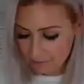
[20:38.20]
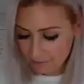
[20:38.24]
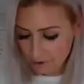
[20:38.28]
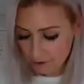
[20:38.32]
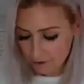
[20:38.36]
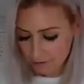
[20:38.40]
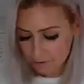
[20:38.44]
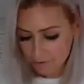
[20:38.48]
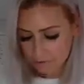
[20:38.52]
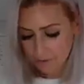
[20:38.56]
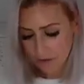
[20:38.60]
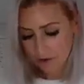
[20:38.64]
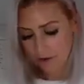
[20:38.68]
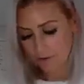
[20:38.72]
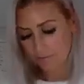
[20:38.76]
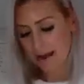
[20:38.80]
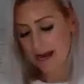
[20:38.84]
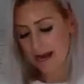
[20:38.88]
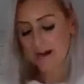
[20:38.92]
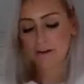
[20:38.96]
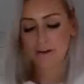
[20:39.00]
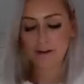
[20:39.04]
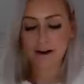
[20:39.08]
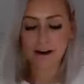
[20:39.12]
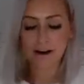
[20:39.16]
beautiful
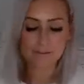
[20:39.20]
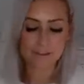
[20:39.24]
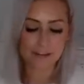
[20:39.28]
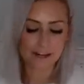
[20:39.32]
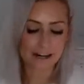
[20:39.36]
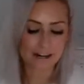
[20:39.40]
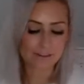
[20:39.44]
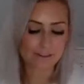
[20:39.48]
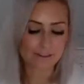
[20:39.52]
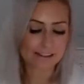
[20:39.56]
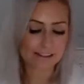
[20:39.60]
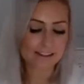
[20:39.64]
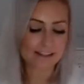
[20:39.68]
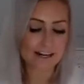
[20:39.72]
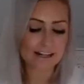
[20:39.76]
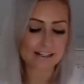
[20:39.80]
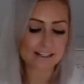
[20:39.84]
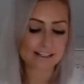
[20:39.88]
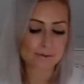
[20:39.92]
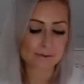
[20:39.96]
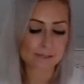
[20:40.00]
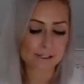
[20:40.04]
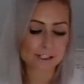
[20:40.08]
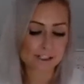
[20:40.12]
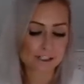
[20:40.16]
paragraph that I read that I
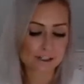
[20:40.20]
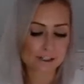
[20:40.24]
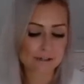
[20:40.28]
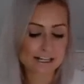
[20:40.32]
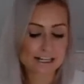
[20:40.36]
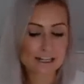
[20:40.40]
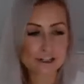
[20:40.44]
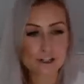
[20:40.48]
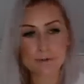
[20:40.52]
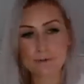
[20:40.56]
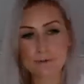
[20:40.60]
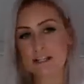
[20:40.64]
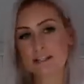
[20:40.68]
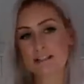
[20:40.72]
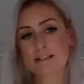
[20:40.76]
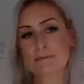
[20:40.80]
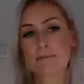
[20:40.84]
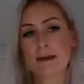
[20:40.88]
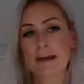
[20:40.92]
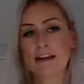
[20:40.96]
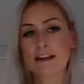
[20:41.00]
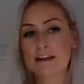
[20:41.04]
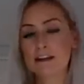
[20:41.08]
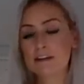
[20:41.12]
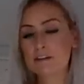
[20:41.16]
just wanted to read you, because
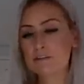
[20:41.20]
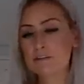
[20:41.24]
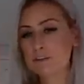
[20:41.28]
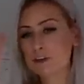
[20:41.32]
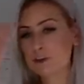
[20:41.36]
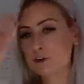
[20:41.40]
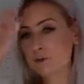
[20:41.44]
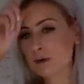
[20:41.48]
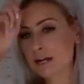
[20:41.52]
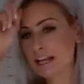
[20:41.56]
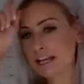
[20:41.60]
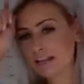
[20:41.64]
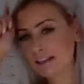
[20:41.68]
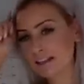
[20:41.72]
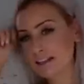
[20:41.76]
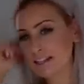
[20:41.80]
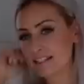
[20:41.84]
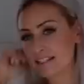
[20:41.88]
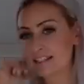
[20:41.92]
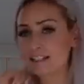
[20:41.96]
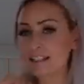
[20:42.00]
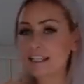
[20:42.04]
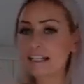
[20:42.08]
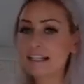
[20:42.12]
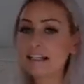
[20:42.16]
many of you are in
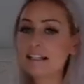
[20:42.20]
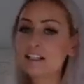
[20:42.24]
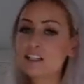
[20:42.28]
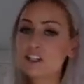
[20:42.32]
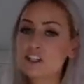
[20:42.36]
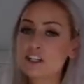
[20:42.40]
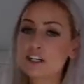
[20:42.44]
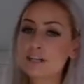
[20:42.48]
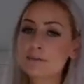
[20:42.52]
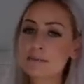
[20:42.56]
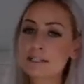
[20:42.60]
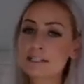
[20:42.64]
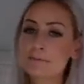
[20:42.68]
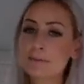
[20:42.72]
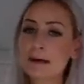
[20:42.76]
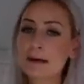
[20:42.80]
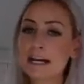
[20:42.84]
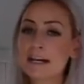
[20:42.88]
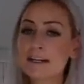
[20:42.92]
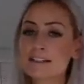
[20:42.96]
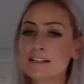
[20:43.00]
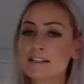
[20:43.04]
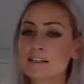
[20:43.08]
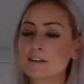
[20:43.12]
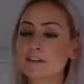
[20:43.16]
this leadership
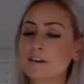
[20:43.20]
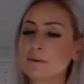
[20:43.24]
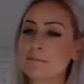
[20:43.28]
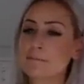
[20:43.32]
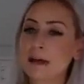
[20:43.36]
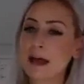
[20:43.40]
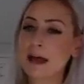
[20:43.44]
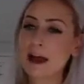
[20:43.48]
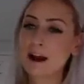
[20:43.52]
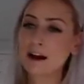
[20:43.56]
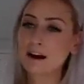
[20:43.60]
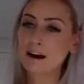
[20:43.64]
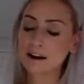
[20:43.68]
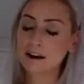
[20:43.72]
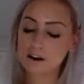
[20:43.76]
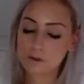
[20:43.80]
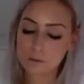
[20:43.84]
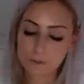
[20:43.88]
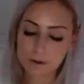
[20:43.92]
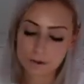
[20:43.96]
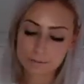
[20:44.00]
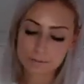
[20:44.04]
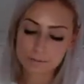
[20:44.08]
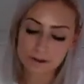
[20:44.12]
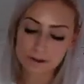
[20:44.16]
space of empowering
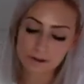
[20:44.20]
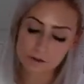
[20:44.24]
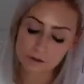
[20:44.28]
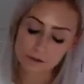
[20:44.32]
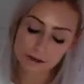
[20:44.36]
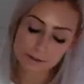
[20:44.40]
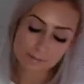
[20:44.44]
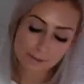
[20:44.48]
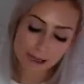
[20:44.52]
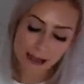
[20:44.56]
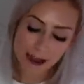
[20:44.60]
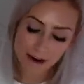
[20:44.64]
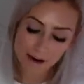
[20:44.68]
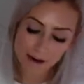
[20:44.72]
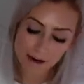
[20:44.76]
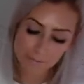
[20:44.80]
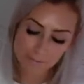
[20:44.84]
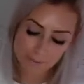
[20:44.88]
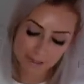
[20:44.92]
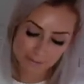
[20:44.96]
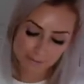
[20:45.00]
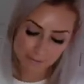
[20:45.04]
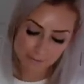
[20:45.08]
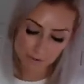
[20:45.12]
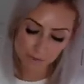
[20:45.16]
women or empowering
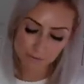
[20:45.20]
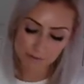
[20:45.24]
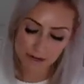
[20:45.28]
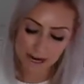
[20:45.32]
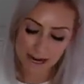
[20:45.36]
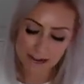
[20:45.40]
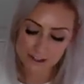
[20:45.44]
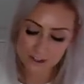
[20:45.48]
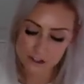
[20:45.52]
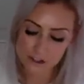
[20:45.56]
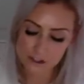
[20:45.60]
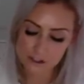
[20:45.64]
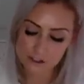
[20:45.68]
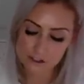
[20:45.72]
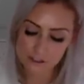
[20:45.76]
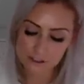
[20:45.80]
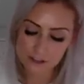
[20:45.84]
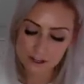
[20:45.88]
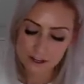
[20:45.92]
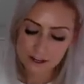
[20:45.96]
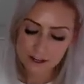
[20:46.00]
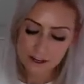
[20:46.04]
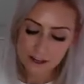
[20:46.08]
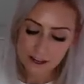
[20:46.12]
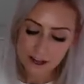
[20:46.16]
people around you.
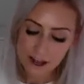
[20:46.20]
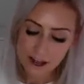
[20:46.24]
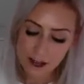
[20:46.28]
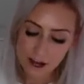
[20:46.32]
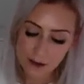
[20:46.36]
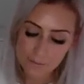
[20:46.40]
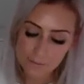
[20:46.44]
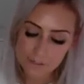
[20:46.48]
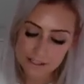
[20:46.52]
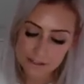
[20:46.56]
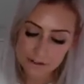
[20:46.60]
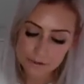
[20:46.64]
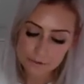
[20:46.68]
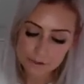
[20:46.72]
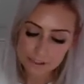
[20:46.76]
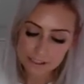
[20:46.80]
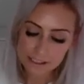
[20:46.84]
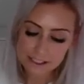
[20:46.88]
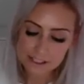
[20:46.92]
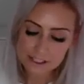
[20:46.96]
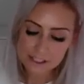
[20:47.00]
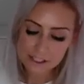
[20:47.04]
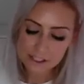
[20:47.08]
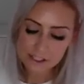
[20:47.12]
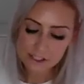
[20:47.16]
And it
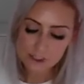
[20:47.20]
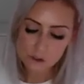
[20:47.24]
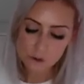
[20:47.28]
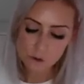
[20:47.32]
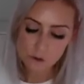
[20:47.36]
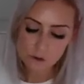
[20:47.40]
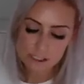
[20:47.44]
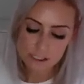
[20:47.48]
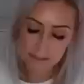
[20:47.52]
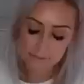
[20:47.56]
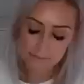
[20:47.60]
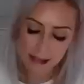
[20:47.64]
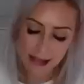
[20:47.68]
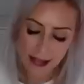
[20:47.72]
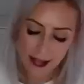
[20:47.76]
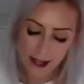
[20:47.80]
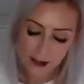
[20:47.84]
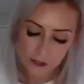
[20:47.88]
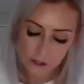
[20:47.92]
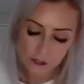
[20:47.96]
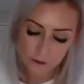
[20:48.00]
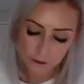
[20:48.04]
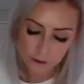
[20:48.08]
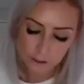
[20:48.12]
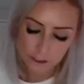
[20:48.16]
really just talked about,
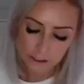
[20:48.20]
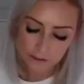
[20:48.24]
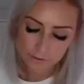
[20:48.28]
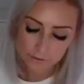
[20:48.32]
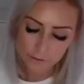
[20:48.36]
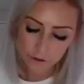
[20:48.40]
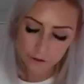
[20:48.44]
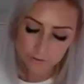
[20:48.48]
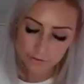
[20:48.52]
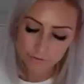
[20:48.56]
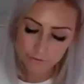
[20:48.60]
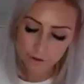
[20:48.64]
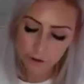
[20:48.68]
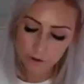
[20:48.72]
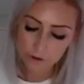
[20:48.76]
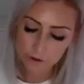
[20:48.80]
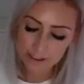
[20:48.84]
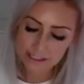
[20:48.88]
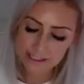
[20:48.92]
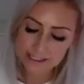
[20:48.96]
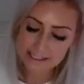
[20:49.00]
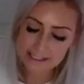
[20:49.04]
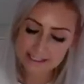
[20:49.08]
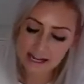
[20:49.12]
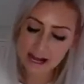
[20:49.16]
you know, if you
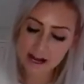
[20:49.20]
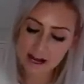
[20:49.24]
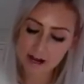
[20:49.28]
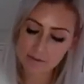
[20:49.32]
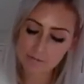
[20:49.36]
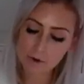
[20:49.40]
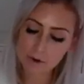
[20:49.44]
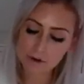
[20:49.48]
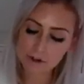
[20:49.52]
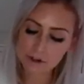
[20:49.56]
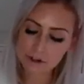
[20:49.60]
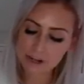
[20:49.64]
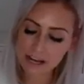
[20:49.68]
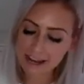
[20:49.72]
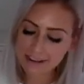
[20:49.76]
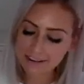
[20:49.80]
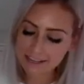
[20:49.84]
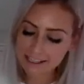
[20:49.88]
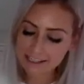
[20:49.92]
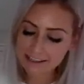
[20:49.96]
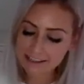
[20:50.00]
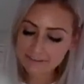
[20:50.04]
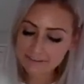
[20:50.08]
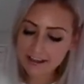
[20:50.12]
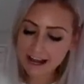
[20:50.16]
focus on
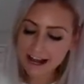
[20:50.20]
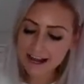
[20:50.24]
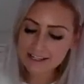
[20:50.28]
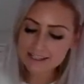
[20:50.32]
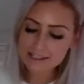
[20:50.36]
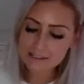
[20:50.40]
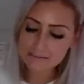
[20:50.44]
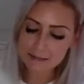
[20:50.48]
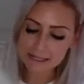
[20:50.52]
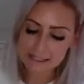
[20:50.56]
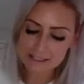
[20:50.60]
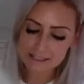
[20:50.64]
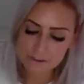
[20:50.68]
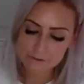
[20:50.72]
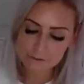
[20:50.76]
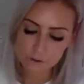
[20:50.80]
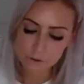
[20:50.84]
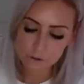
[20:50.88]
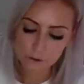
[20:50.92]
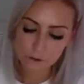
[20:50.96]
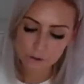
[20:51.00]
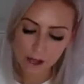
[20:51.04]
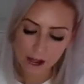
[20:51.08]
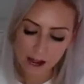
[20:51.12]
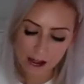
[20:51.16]
negative aspects of
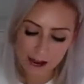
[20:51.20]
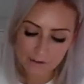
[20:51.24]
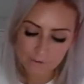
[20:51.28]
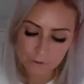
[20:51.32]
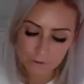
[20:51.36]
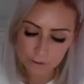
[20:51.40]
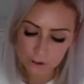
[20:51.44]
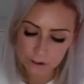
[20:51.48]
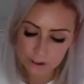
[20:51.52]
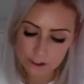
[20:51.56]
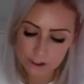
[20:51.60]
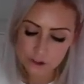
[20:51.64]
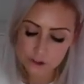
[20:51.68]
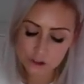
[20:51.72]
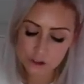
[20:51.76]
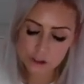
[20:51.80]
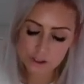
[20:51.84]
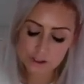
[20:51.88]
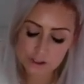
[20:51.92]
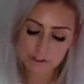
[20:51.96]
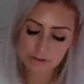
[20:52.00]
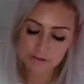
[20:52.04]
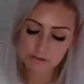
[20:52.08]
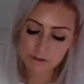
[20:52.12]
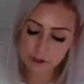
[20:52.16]
your life, or you
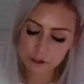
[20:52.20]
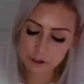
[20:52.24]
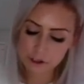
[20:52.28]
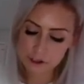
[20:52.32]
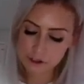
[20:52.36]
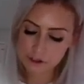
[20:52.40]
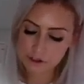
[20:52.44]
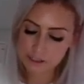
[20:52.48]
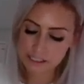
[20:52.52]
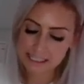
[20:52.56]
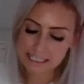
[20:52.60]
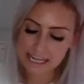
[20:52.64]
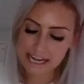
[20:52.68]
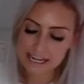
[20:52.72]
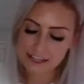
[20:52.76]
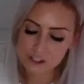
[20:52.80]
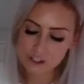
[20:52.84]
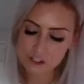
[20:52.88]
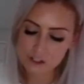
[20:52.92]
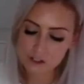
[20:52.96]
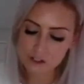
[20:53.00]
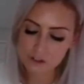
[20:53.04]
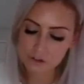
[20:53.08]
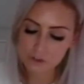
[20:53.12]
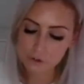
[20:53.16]
choose to focus your
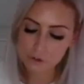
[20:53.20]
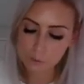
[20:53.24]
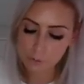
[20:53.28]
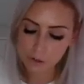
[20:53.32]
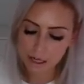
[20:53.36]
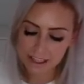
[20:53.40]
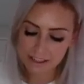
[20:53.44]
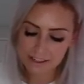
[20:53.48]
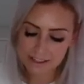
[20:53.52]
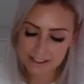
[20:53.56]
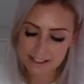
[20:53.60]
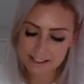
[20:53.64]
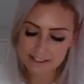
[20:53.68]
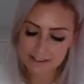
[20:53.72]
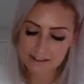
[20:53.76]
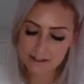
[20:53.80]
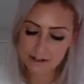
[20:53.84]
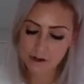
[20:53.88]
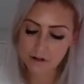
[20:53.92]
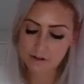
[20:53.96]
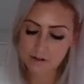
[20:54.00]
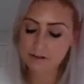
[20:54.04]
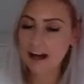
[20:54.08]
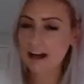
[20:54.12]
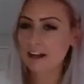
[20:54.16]
attention on the weaknesses
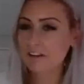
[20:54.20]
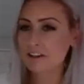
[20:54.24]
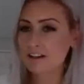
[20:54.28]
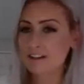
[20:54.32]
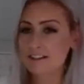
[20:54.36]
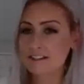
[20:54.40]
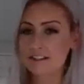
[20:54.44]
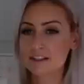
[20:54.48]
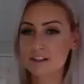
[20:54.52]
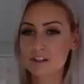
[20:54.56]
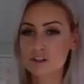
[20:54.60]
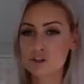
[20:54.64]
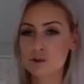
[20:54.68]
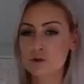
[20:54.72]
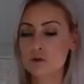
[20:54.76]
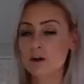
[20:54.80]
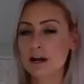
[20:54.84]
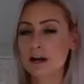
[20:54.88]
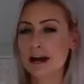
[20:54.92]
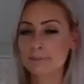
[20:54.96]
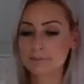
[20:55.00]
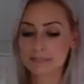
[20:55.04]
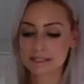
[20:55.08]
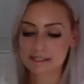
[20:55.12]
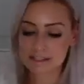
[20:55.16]
of others and the
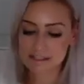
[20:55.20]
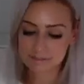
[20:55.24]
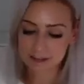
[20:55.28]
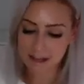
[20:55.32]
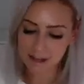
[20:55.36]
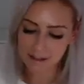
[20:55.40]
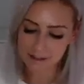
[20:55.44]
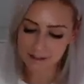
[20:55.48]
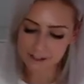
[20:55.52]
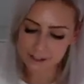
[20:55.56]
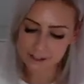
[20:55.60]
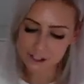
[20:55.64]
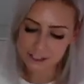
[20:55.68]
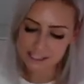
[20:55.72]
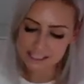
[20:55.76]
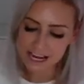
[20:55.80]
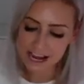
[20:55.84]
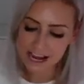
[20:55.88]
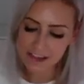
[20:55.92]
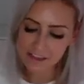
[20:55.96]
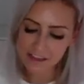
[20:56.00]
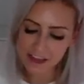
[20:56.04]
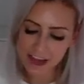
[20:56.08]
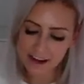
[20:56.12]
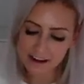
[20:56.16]
shortcomings of others, just
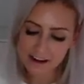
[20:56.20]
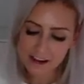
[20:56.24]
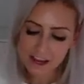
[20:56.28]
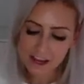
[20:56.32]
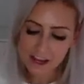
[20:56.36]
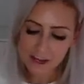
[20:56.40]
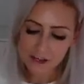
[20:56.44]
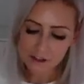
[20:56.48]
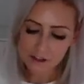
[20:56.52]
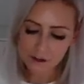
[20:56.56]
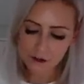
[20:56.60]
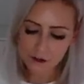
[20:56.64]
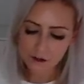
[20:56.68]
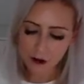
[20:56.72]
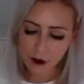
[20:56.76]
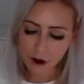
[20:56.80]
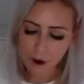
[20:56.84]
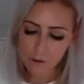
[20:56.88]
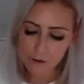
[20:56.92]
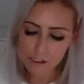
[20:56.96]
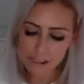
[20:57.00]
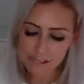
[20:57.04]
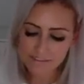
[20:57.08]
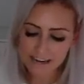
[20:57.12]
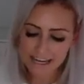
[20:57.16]
how that, you know,
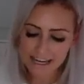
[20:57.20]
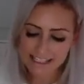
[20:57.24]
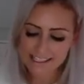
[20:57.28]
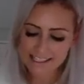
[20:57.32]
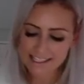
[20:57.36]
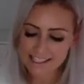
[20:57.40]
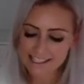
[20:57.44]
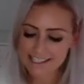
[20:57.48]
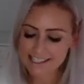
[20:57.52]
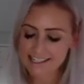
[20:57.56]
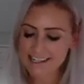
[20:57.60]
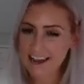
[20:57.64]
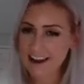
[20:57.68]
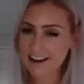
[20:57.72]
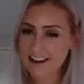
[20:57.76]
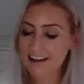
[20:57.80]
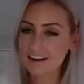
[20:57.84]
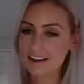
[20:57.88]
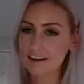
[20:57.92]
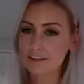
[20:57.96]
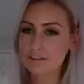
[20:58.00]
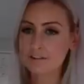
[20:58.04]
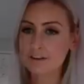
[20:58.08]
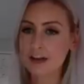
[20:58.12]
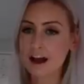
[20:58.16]
cultivates these
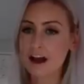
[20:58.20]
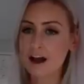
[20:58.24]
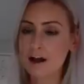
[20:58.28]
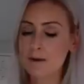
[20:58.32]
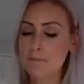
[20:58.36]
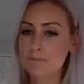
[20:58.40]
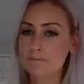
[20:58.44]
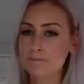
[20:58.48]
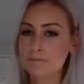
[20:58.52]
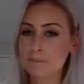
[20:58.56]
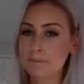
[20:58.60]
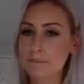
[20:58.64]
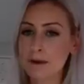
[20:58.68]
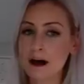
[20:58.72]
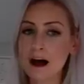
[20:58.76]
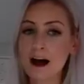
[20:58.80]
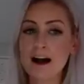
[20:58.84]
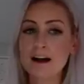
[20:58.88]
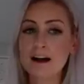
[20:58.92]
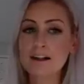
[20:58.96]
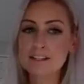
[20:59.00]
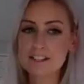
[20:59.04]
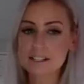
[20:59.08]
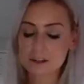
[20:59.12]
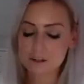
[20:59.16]
negative
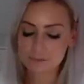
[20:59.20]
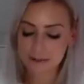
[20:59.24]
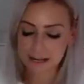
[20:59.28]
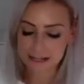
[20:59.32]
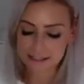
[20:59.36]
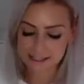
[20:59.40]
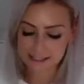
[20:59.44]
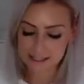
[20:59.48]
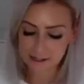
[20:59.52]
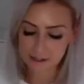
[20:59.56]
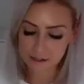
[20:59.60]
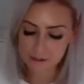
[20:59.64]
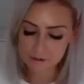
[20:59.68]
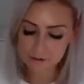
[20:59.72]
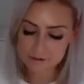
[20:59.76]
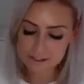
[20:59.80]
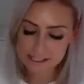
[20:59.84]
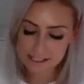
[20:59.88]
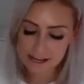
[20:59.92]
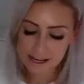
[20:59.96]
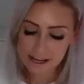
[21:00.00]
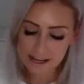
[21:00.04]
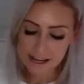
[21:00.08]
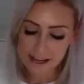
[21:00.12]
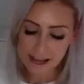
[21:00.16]
parts of ourselves.
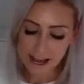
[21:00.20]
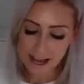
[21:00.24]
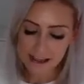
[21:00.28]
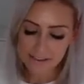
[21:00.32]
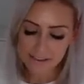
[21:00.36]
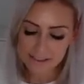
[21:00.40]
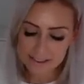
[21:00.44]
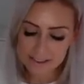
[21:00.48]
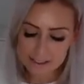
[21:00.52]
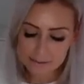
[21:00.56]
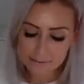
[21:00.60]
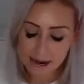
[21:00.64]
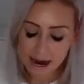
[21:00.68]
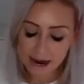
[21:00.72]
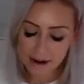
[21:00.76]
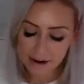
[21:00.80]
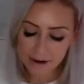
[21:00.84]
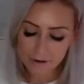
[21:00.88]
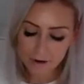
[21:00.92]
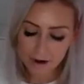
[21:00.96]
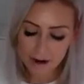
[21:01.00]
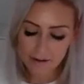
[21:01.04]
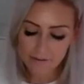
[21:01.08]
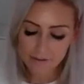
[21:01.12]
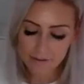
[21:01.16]
And this
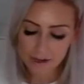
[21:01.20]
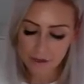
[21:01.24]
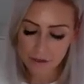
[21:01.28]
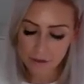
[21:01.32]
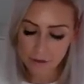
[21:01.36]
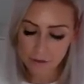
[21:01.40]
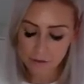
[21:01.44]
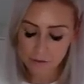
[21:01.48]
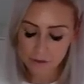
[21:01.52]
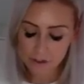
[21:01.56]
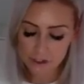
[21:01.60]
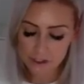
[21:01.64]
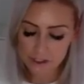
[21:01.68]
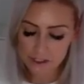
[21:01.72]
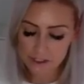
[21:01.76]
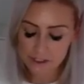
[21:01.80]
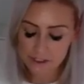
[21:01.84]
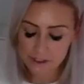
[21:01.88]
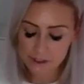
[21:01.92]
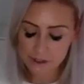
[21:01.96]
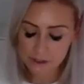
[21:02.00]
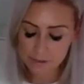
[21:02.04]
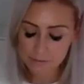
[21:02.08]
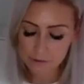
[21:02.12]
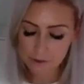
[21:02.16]
paragraph I thought was just
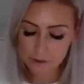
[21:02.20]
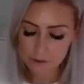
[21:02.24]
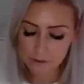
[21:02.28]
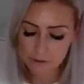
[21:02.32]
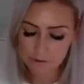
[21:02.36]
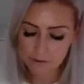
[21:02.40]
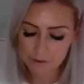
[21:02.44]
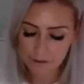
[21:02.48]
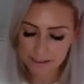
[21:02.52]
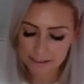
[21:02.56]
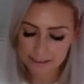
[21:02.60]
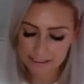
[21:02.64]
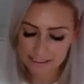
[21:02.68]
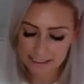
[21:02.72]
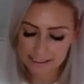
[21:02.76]
so beautiful and